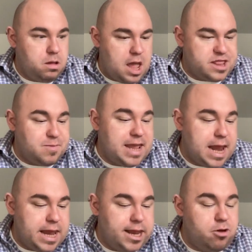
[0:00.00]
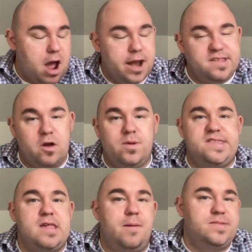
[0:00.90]
at the beginning, you kind of start with
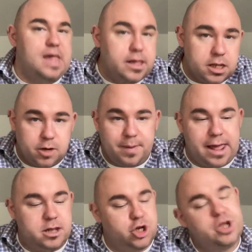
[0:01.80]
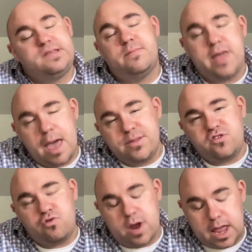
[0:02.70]
some cellular biology, some
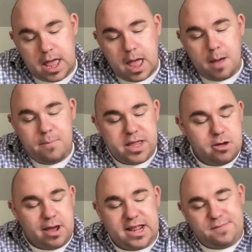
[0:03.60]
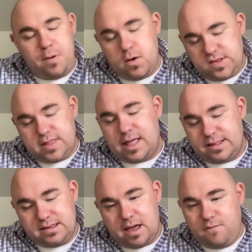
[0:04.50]
chemistry, but you get exposed to that
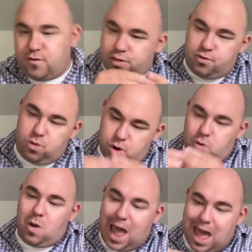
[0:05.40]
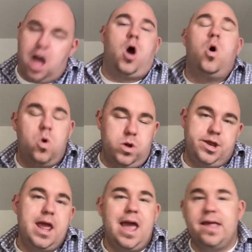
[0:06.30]
stuff throughout
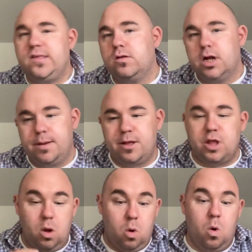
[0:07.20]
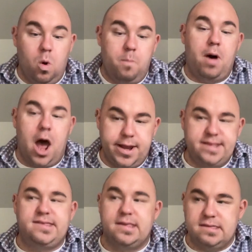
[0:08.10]
as you learn about the whole body
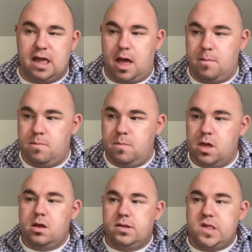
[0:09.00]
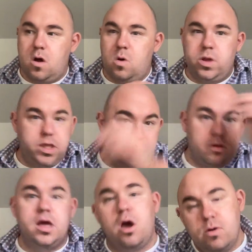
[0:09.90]
system. So you
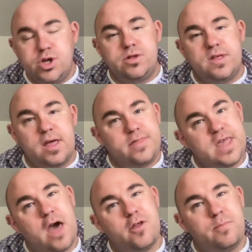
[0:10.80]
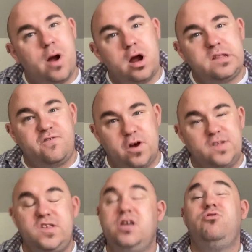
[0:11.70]
can go and do the, the other parts
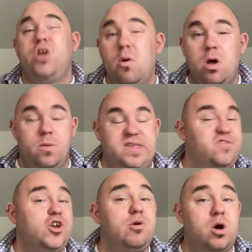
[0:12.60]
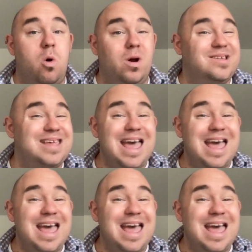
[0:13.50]
first. You don't always have to do a course